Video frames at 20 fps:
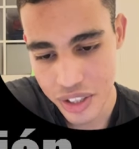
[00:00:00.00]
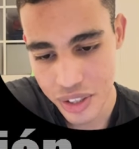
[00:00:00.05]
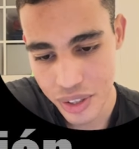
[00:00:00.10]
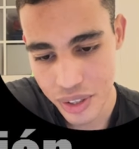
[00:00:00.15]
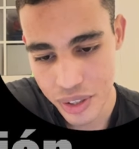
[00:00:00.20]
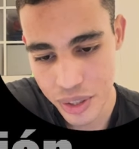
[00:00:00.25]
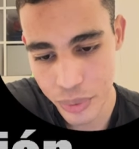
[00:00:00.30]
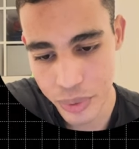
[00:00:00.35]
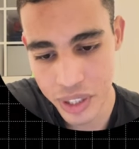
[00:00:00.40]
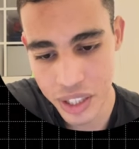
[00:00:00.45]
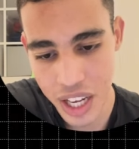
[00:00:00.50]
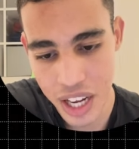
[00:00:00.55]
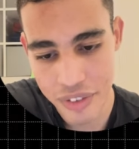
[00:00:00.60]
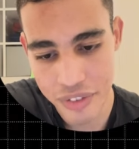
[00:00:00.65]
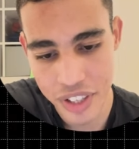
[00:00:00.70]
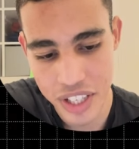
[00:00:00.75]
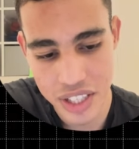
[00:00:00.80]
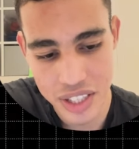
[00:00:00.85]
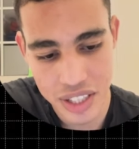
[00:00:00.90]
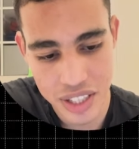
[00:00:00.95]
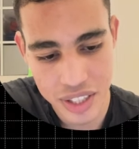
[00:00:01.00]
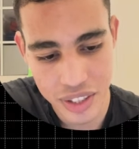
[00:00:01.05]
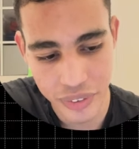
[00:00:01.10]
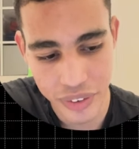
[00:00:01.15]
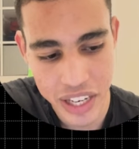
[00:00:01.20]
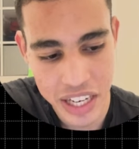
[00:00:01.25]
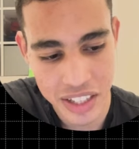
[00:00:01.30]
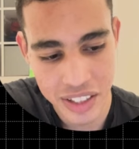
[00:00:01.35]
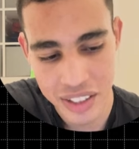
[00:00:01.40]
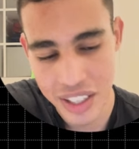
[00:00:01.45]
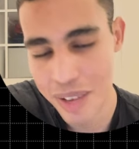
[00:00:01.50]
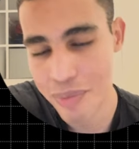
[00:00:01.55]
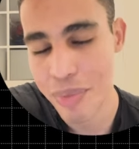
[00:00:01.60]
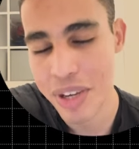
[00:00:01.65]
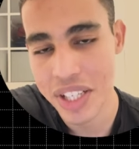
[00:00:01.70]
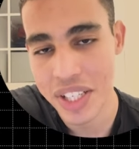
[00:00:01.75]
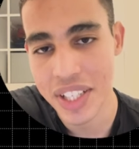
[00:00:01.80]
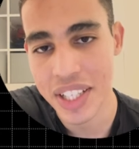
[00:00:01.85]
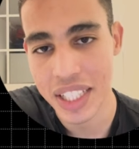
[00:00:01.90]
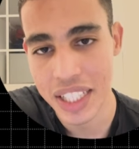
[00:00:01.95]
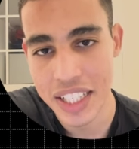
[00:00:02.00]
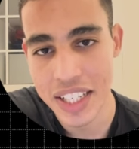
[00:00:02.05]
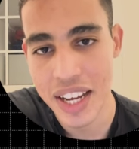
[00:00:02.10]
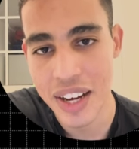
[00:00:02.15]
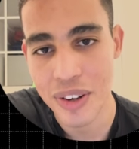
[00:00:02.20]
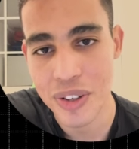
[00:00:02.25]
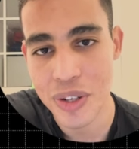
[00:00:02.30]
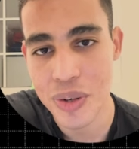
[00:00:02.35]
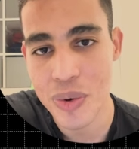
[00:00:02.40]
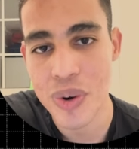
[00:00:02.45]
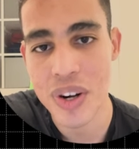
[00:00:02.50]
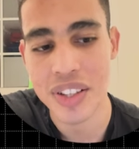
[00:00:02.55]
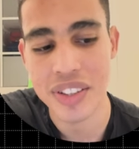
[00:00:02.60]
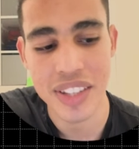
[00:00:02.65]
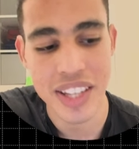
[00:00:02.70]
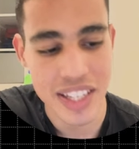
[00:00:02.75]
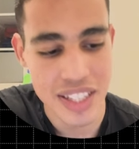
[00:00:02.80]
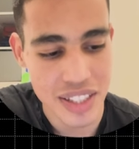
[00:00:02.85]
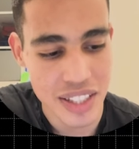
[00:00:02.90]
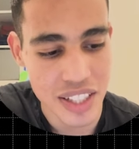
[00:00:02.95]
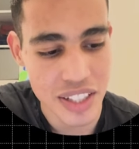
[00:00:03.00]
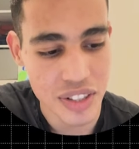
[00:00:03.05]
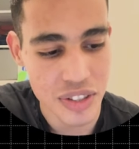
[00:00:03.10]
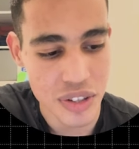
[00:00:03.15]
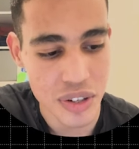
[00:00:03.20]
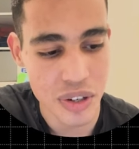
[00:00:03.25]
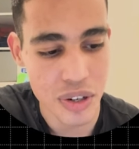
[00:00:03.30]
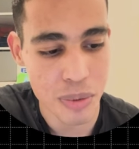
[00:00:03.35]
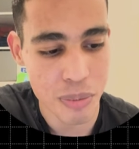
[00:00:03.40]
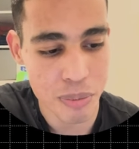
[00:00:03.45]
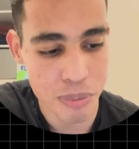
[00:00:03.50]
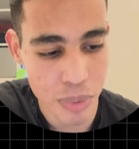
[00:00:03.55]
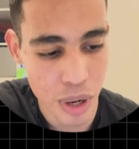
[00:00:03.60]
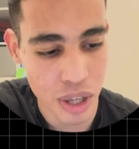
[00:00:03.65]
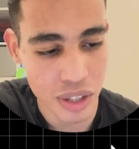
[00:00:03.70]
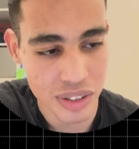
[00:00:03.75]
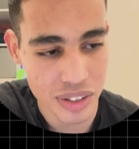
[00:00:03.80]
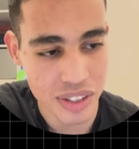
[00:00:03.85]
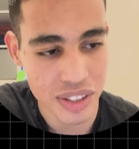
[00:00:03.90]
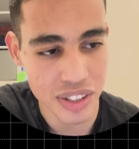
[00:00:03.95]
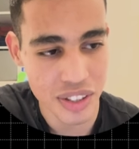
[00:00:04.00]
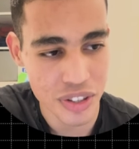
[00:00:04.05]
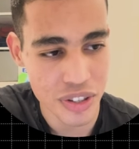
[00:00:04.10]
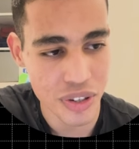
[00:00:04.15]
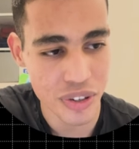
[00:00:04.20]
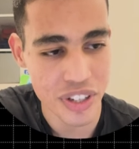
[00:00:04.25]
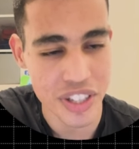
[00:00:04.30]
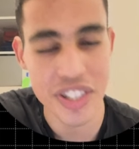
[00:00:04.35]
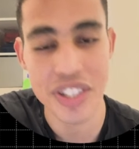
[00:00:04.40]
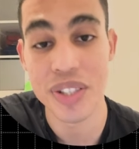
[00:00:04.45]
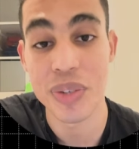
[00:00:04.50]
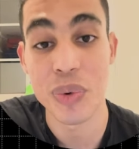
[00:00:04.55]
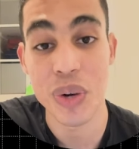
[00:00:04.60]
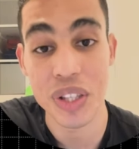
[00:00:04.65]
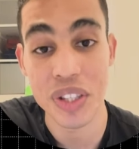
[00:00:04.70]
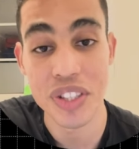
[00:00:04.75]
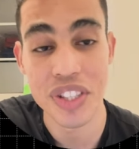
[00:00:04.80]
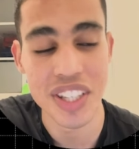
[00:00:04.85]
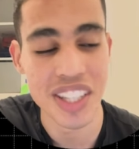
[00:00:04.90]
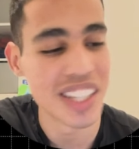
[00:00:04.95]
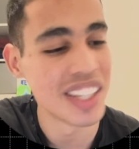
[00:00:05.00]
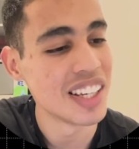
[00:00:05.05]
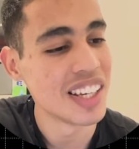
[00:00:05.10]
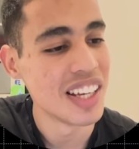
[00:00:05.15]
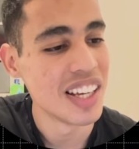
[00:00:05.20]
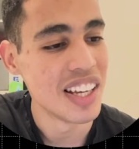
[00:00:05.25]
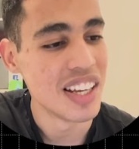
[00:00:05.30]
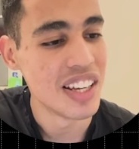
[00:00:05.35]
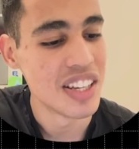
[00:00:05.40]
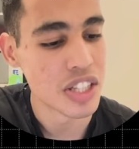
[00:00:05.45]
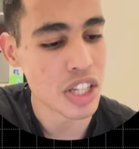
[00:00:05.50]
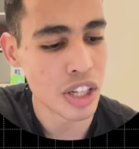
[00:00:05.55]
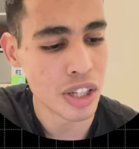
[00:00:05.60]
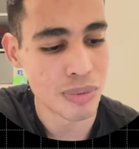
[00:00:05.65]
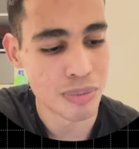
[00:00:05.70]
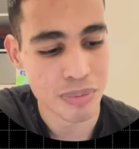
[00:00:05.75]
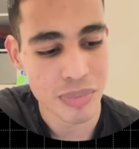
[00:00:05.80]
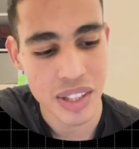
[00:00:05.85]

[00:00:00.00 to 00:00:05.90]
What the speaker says: you will have this screen, and basically now you are testing your bot, your strategy. So